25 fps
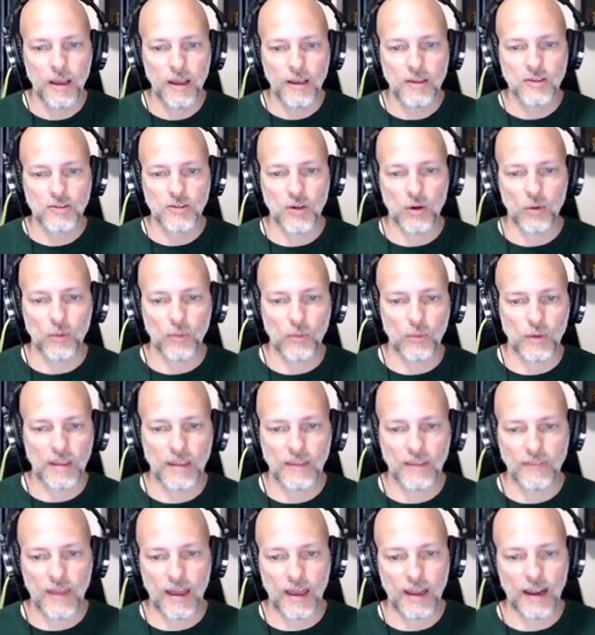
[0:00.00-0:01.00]
So we
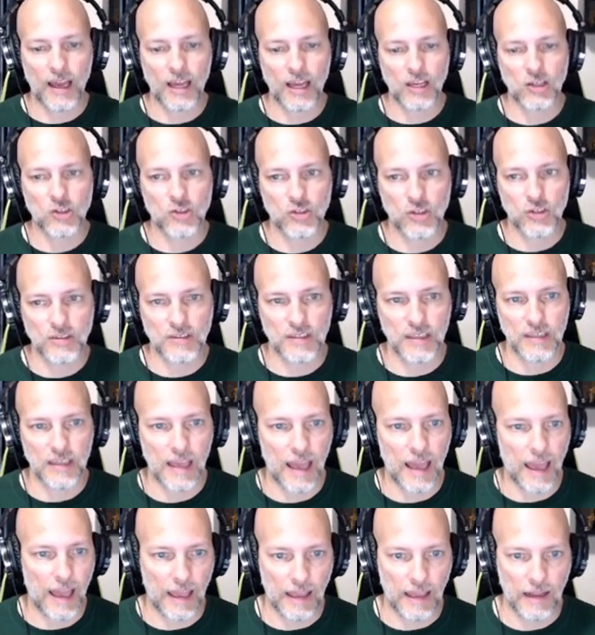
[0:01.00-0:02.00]
get that extra
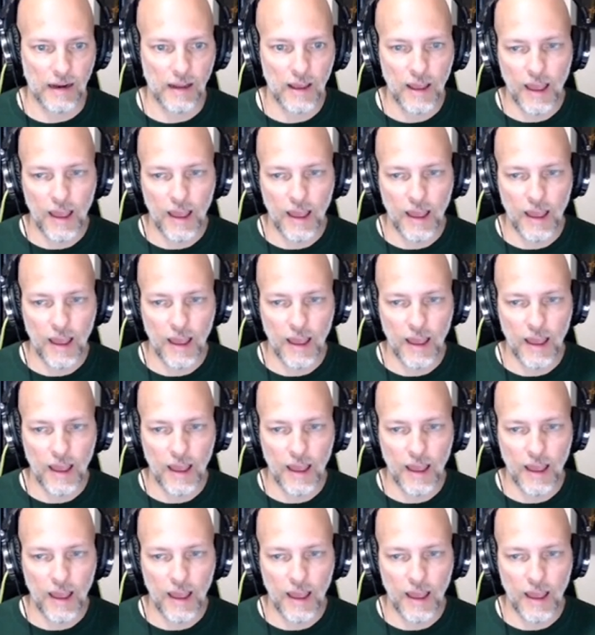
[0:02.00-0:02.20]
d8.